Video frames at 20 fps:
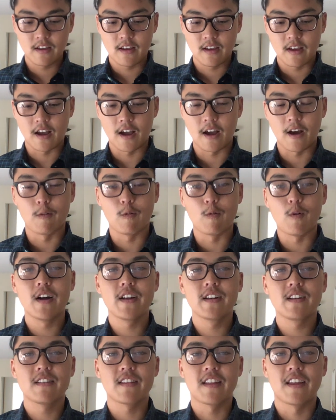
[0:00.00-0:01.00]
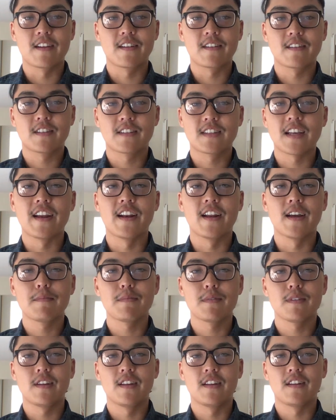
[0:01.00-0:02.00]
one sign
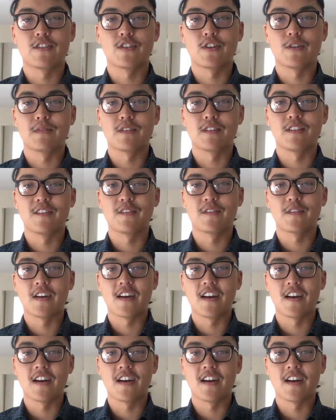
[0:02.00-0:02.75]
up in terms of